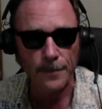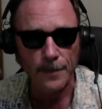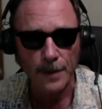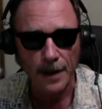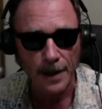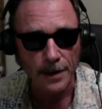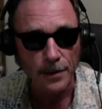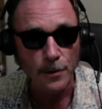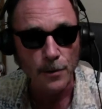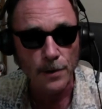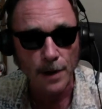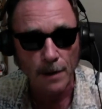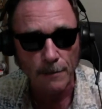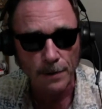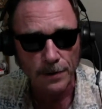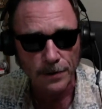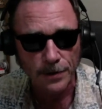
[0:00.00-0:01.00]
A new
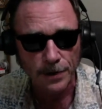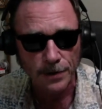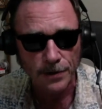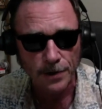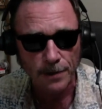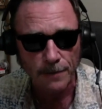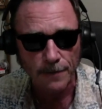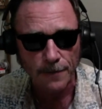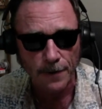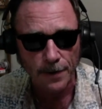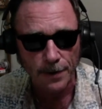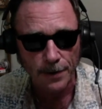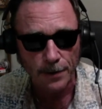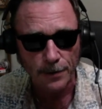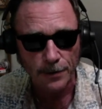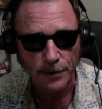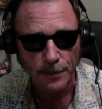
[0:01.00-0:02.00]
number system for a
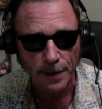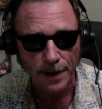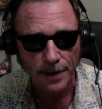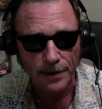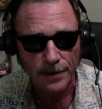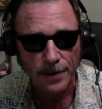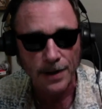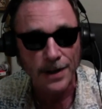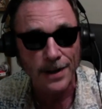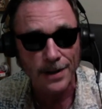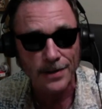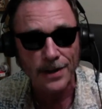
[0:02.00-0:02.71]
new space that is